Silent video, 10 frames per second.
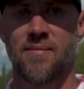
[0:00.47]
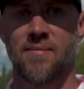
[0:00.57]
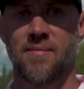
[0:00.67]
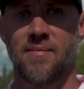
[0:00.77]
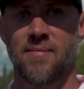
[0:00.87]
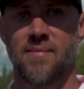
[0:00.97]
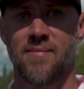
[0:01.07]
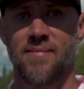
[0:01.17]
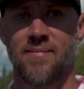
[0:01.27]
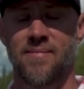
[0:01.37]

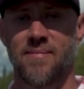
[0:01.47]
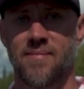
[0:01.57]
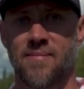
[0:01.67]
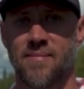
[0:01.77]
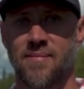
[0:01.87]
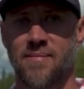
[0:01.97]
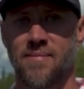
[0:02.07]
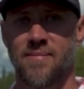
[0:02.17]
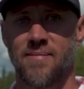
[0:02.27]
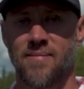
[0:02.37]

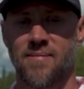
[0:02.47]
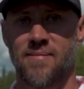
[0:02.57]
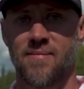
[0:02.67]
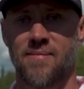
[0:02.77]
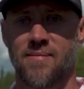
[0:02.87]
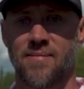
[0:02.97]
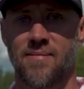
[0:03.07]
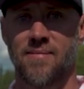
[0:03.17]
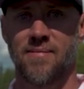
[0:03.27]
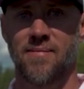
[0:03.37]

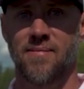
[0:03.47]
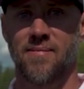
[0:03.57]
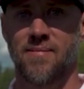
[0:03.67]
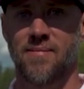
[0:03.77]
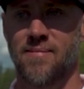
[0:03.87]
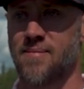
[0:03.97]
No words are spoken by the person on screen.